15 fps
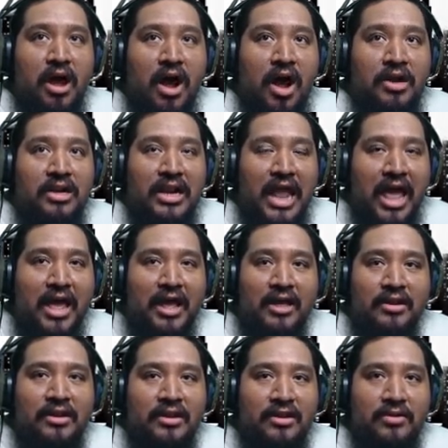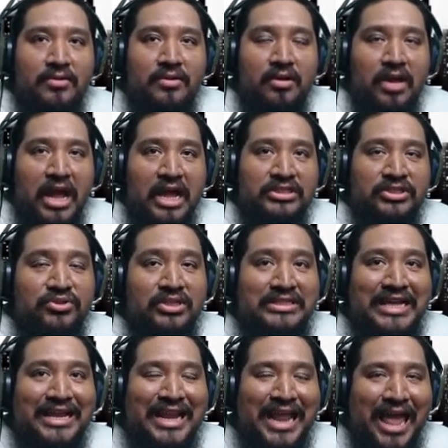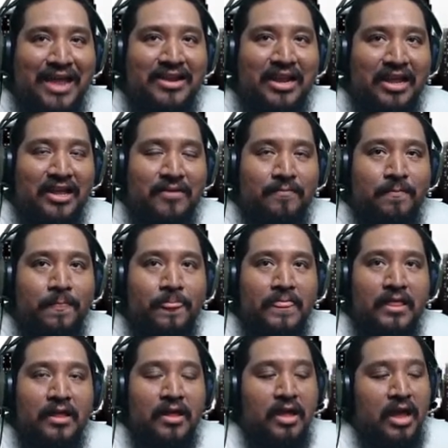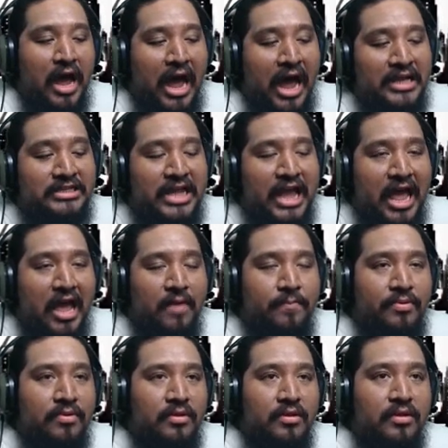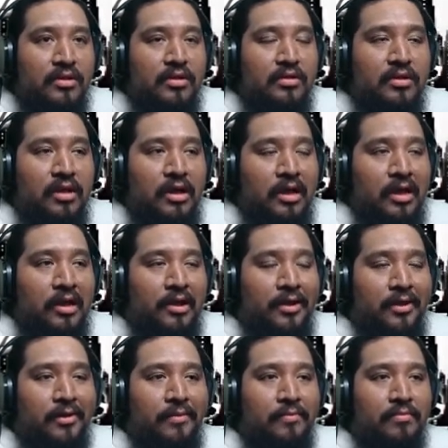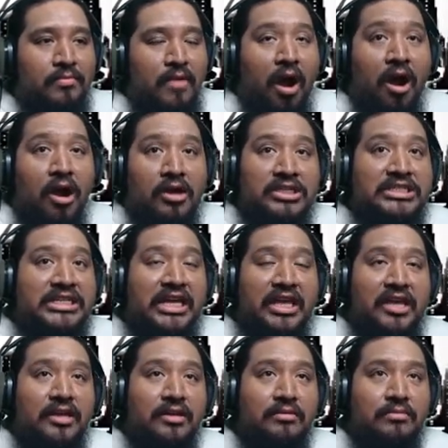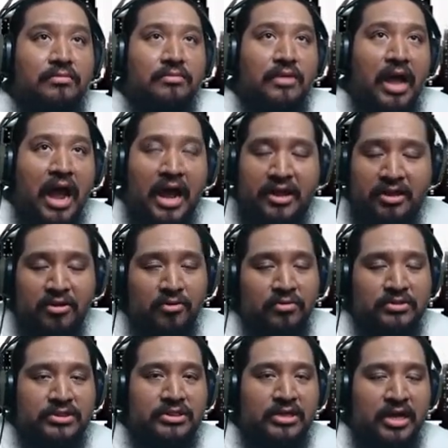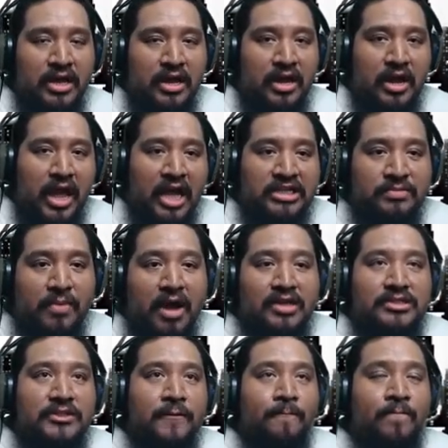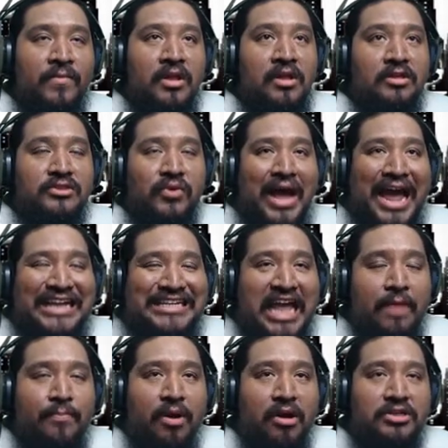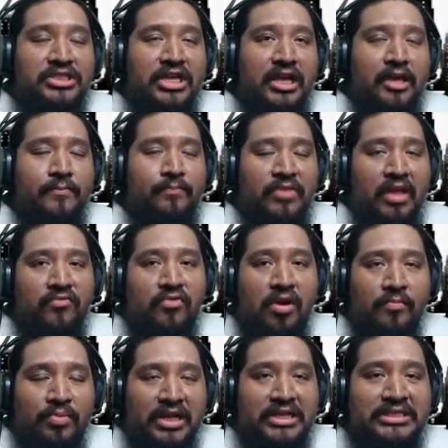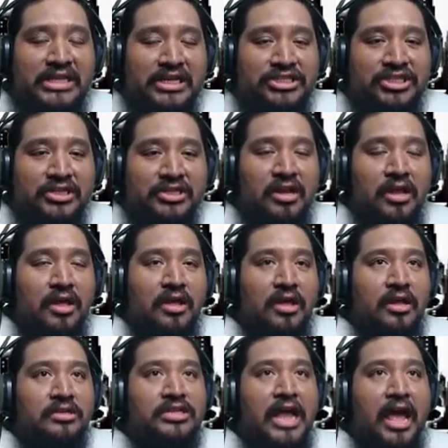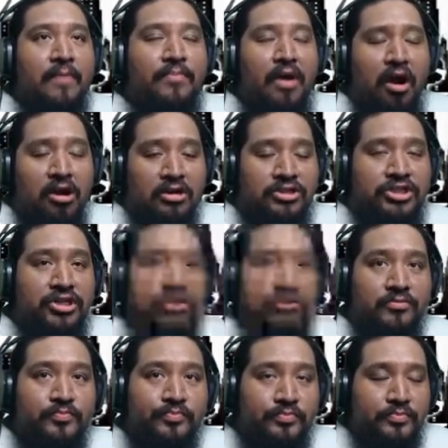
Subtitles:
On land, as soon as I land it, I tap RT. I use Xbox. So I tap RT. If you're on PlayStation, tap R2.